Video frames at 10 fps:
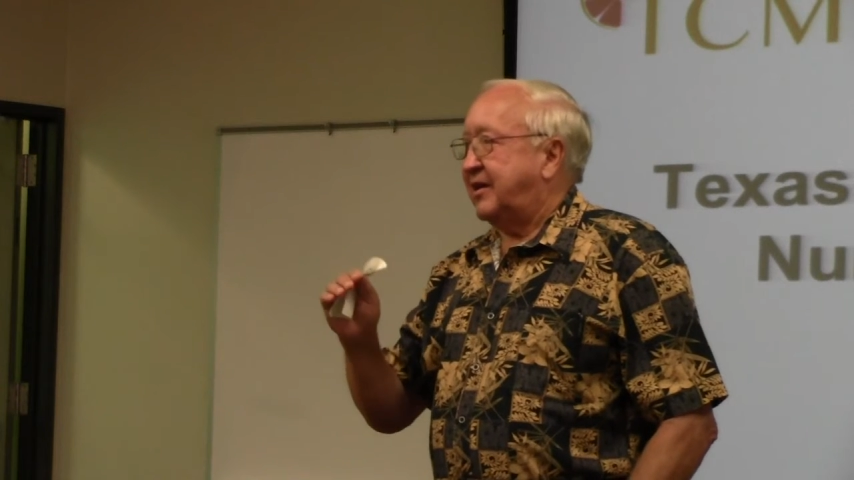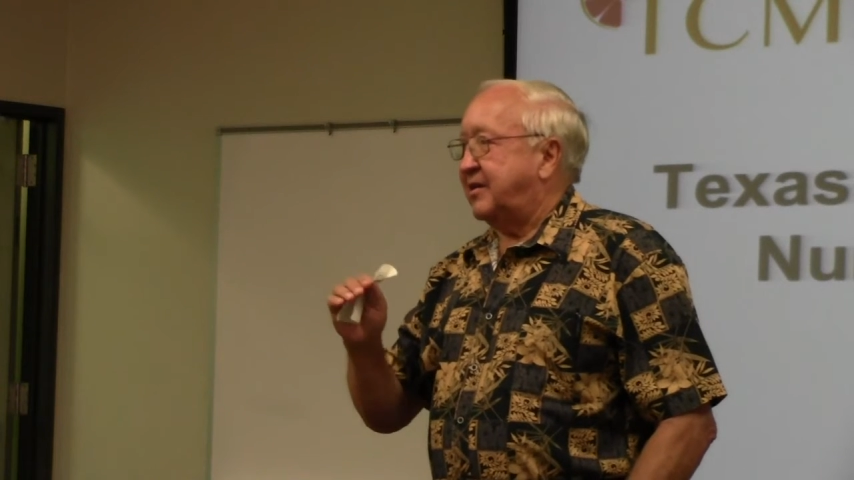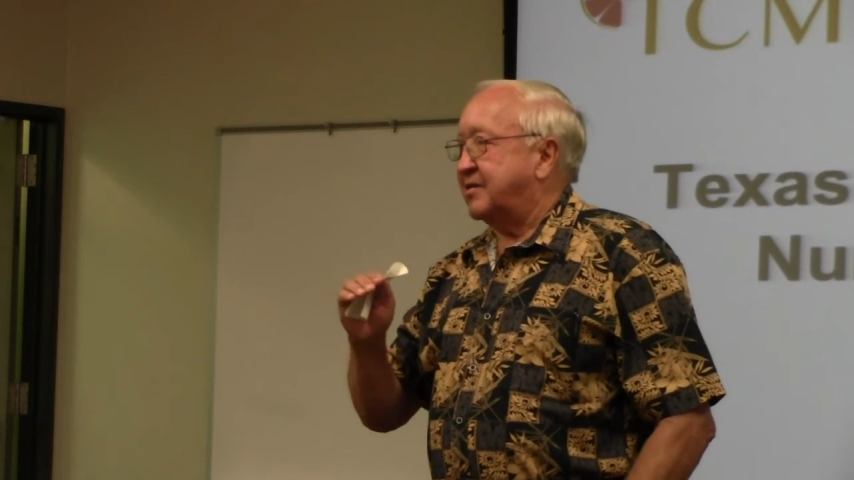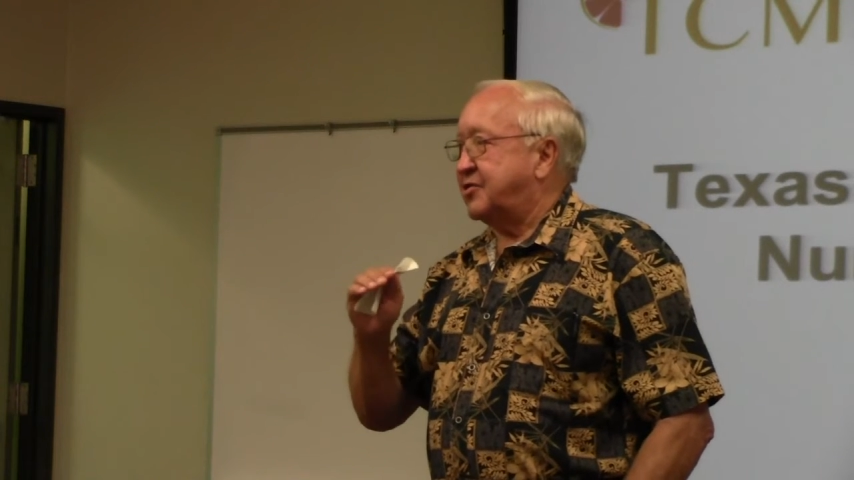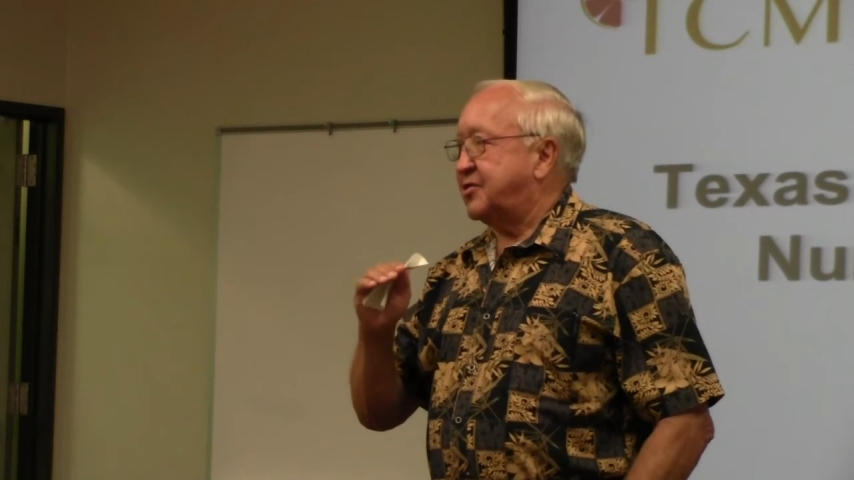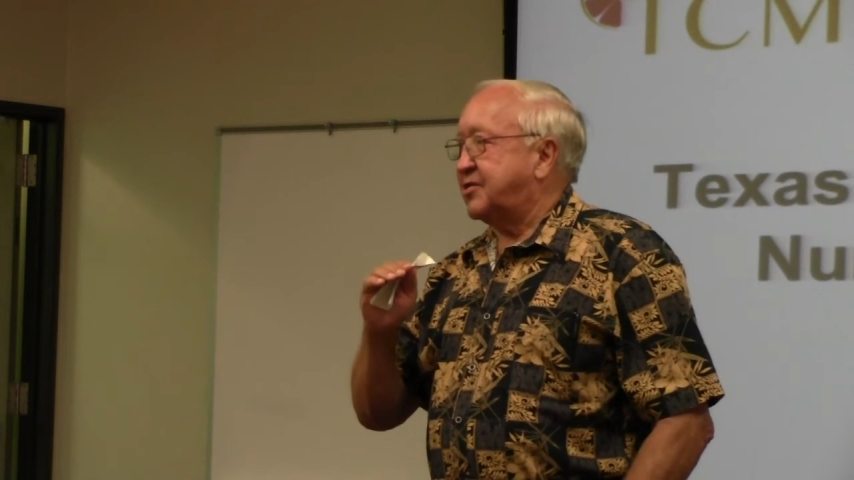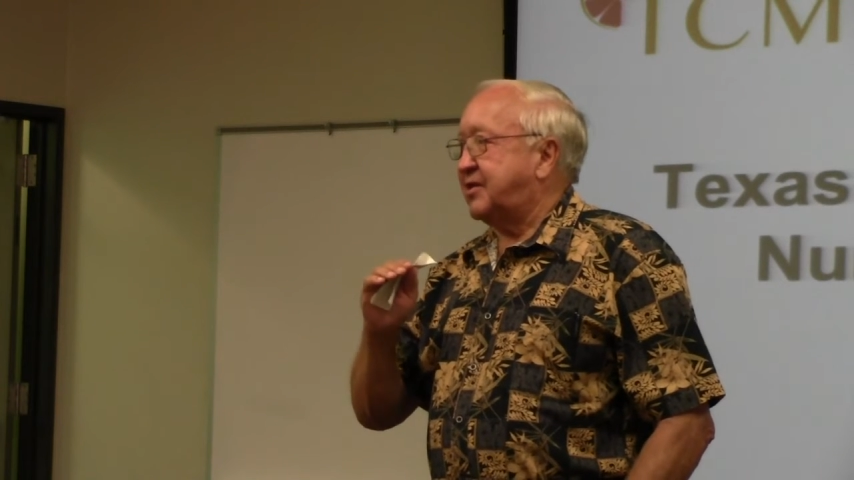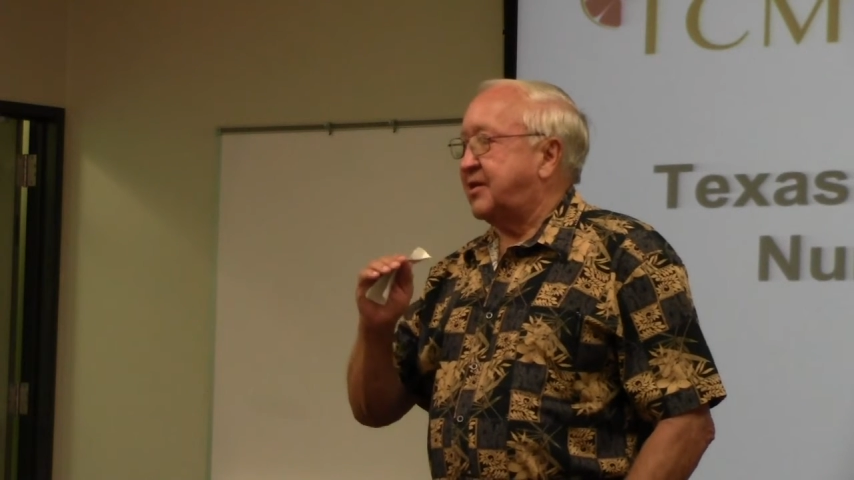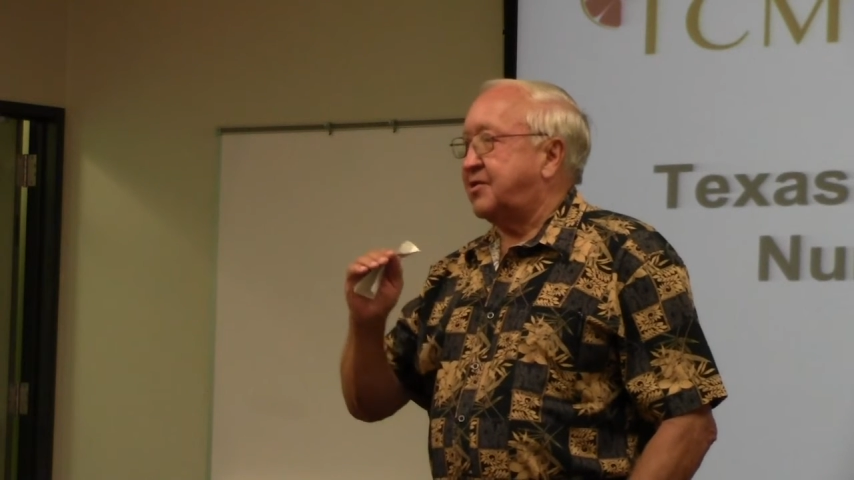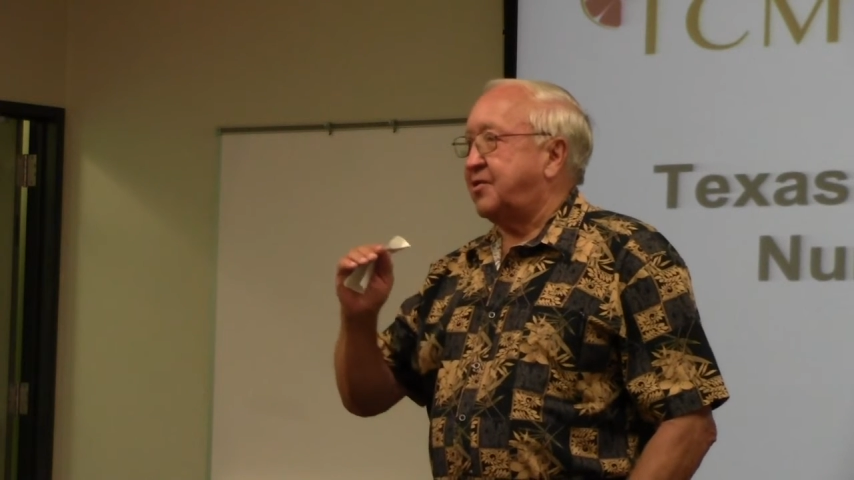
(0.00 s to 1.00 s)
It'll
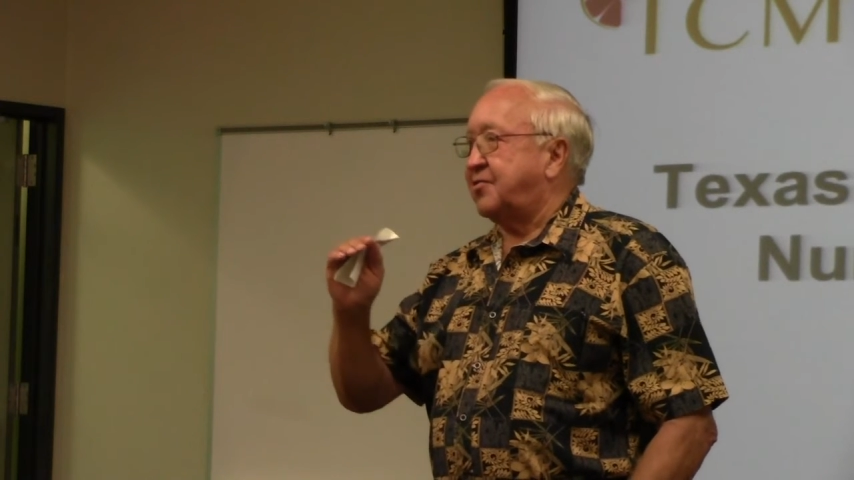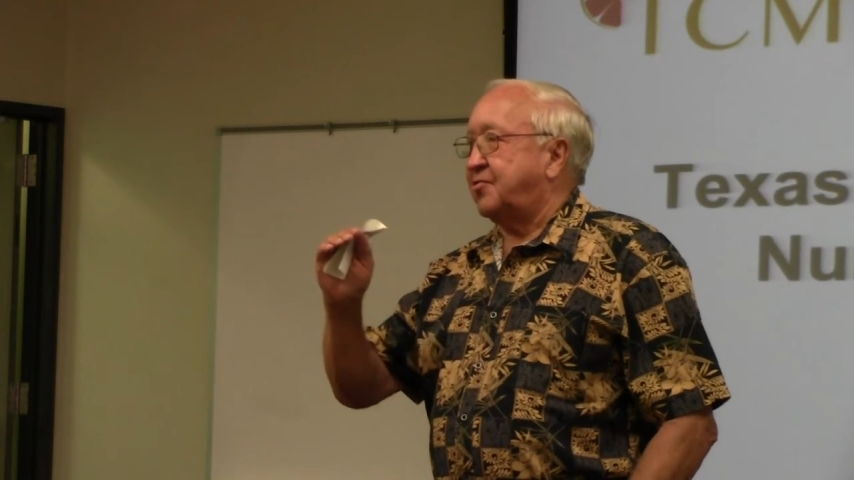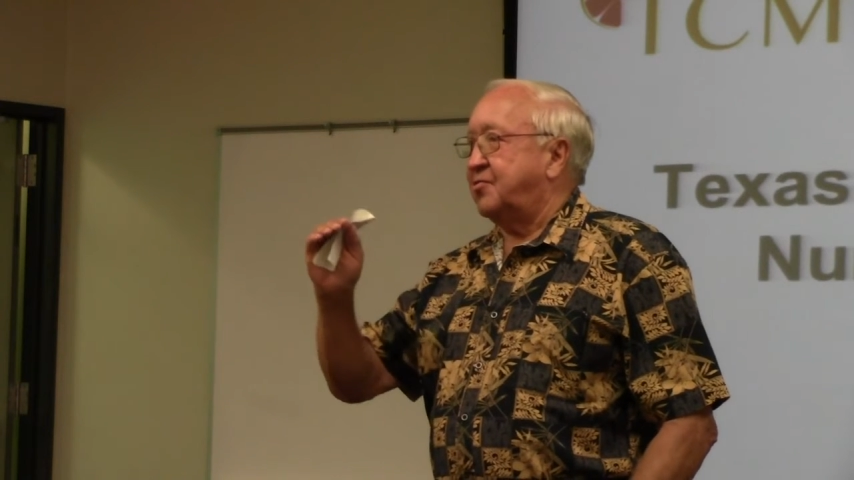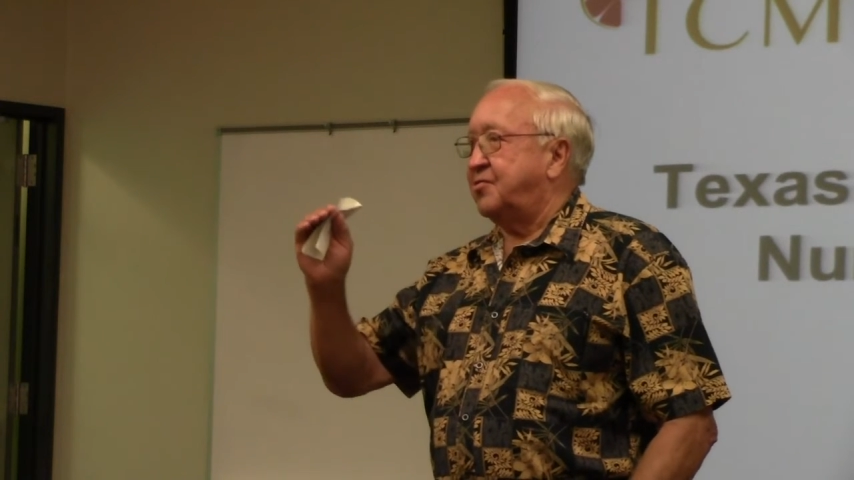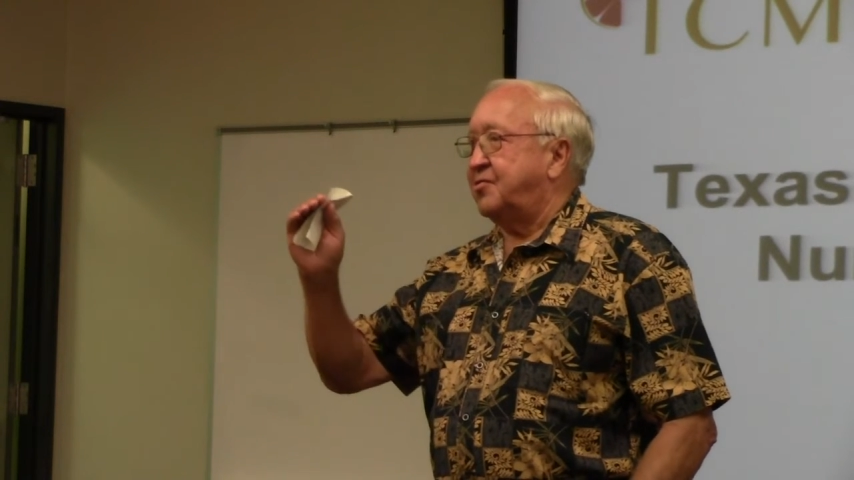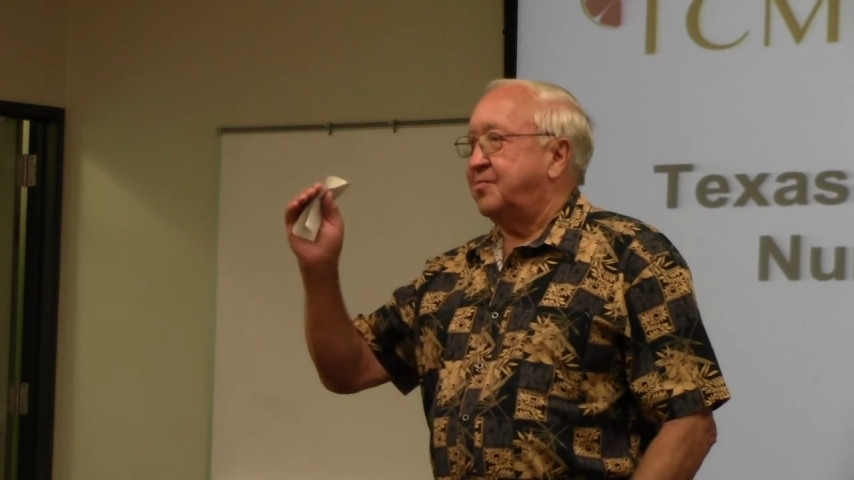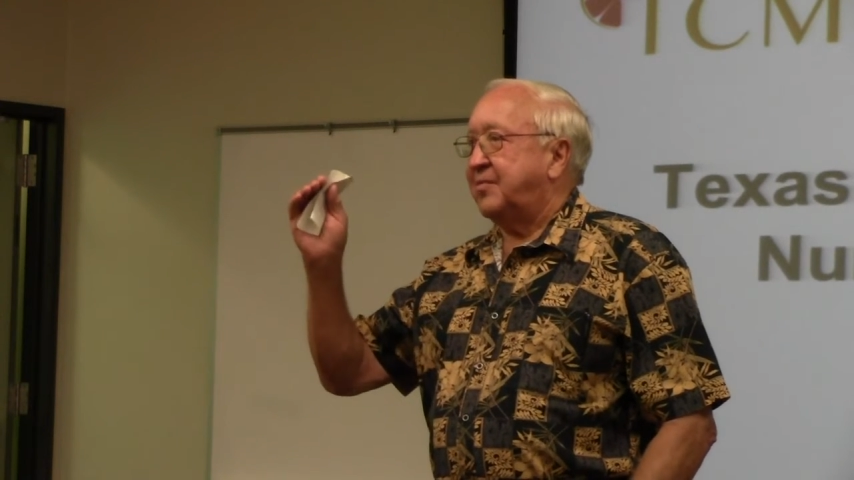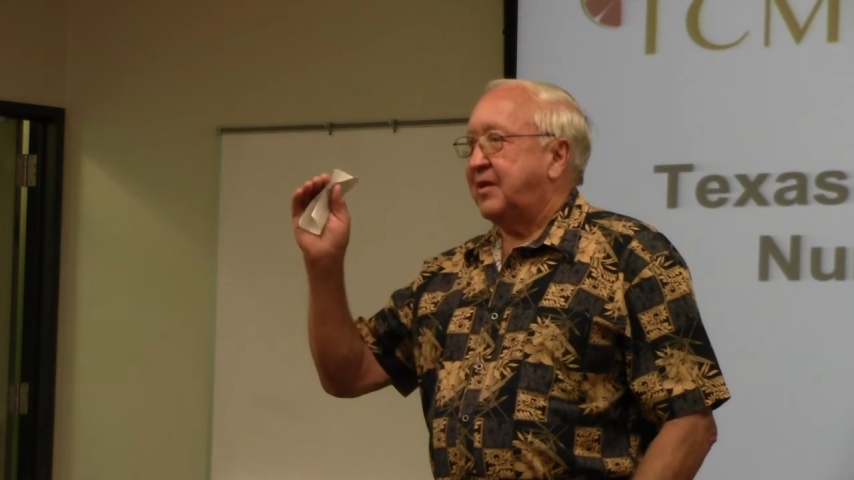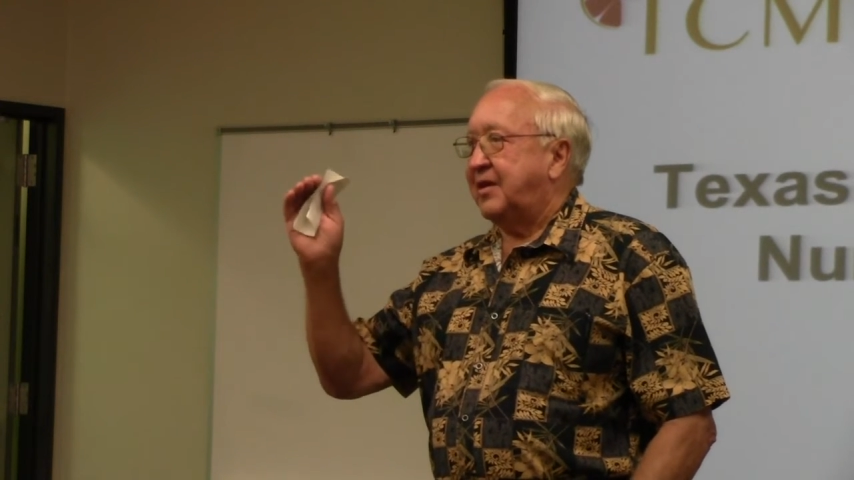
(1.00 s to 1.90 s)
just get you through